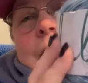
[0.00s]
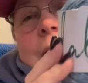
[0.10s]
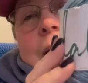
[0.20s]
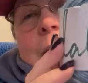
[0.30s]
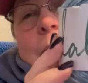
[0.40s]

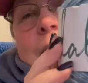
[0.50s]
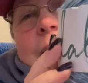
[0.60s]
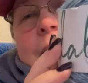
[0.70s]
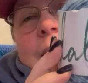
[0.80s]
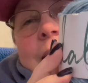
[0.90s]
uh,
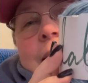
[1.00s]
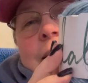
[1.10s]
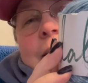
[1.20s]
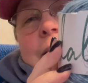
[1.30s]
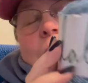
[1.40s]

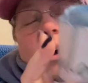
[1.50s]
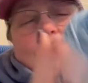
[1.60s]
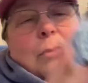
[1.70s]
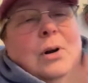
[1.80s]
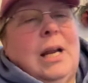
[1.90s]
Mandala
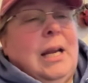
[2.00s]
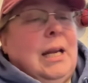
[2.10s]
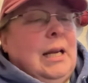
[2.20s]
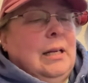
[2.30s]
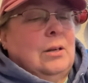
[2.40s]
Ombre
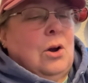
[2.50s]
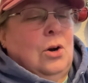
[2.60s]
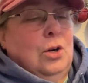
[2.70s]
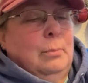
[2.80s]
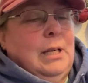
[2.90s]
in
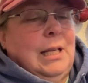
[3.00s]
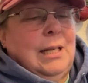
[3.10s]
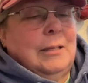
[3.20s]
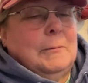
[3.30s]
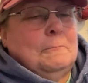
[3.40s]

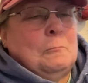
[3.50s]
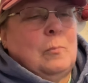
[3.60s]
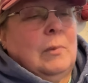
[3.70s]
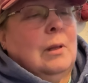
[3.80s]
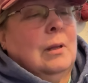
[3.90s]
Harmony.
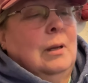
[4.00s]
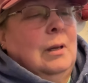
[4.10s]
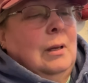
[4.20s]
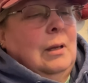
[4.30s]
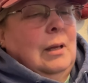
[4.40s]

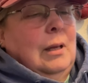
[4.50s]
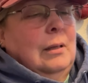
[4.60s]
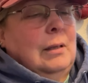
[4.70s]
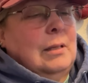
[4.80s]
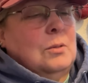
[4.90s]

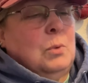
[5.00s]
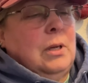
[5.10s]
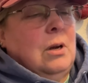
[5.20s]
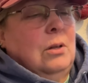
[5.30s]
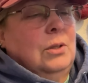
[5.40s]
And as
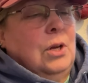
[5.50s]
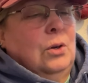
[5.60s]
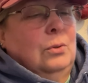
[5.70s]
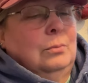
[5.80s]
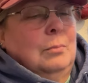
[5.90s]
we all
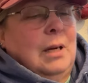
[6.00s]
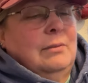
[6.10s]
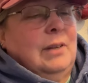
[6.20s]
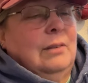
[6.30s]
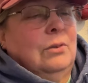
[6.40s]
know, my
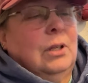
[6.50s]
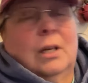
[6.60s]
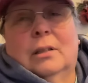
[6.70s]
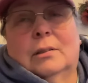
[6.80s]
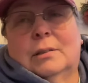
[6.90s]
favorite
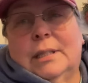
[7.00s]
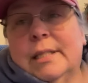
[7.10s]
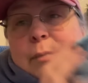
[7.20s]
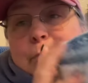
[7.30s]
color is